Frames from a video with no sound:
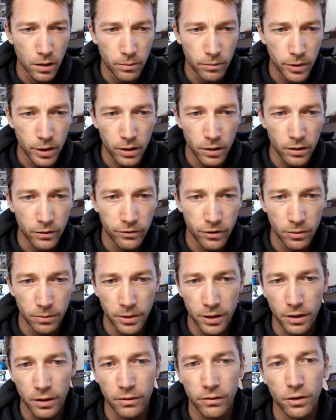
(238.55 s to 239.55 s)
Beautiful.
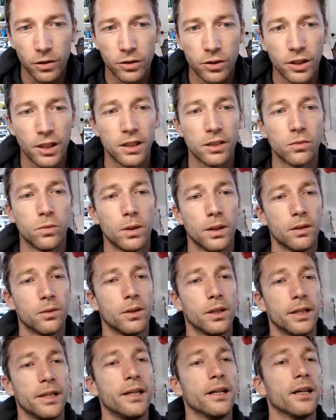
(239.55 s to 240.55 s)
Just what I
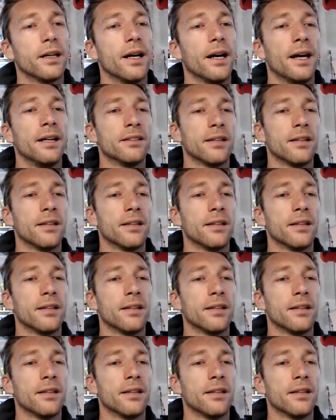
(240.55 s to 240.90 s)
want to hear, guys.